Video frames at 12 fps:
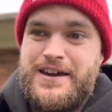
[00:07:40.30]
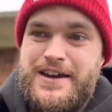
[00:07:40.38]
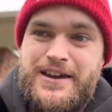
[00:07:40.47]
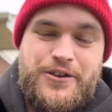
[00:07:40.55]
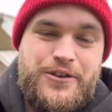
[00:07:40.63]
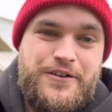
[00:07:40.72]

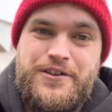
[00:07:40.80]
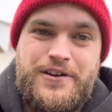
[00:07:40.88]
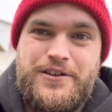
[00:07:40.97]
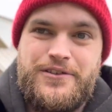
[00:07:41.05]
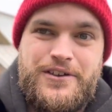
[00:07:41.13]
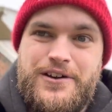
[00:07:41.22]
you know,
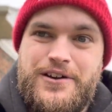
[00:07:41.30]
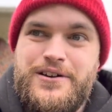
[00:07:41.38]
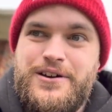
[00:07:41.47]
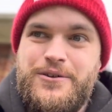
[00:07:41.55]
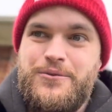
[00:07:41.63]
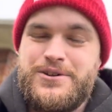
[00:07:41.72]
the
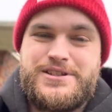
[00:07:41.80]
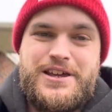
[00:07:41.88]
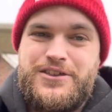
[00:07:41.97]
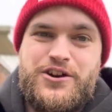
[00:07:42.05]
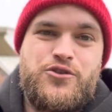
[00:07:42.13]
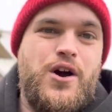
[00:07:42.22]
once
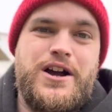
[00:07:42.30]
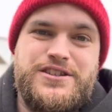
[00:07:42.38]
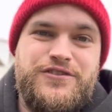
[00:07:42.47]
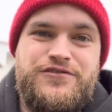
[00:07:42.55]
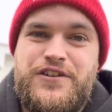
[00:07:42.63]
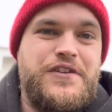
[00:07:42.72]
they crossed
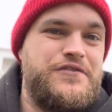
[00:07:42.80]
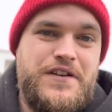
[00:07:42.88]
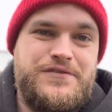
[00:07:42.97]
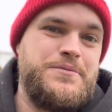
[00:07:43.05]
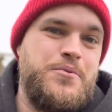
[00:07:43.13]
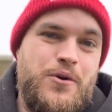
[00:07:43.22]
the
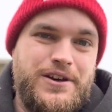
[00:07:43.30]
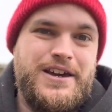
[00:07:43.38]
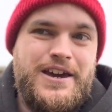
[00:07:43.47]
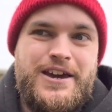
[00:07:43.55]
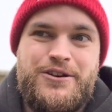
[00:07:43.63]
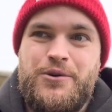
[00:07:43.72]
50-50 point,
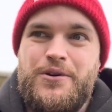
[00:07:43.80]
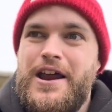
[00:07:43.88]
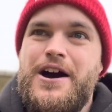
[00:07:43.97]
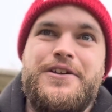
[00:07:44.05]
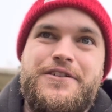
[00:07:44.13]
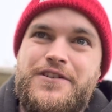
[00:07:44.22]
to where
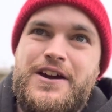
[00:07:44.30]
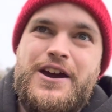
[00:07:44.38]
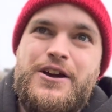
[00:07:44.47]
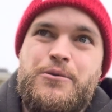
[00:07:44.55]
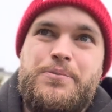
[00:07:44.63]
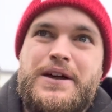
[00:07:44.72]
now they've
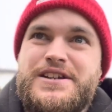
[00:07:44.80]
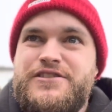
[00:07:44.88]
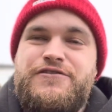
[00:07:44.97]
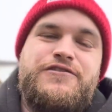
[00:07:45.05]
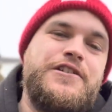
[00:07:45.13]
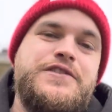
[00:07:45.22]
replaced
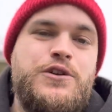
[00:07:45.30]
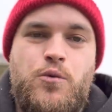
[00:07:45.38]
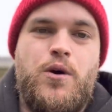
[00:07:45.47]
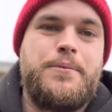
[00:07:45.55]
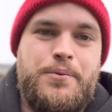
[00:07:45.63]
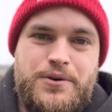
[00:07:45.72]

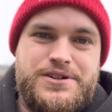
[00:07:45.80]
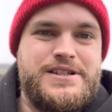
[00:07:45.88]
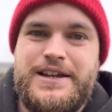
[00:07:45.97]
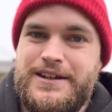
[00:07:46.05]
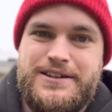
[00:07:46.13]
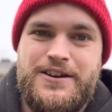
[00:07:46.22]

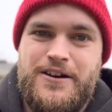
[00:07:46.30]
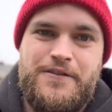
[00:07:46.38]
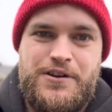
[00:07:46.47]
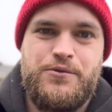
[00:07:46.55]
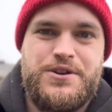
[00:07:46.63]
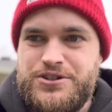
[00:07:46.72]
51% of
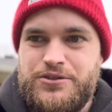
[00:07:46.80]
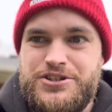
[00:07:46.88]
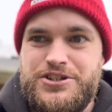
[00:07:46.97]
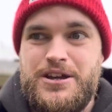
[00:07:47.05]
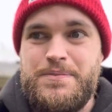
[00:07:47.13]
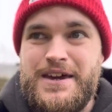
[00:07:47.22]
the original
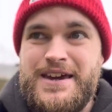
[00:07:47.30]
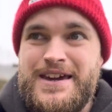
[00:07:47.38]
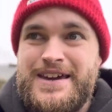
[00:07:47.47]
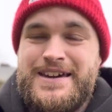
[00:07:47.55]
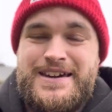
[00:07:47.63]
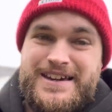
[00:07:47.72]
ship,
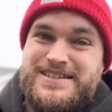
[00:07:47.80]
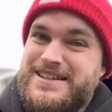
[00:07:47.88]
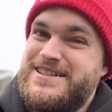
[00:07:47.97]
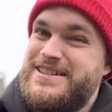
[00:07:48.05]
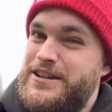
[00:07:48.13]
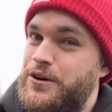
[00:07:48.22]
is it
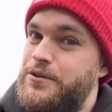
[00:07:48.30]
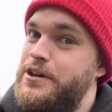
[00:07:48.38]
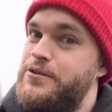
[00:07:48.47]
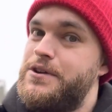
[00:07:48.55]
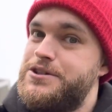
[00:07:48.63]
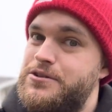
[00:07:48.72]
still the
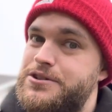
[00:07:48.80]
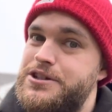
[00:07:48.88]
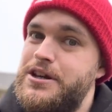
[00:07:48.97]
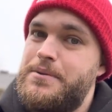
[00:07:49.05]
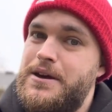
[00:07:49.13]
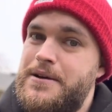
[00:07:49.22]
original ship?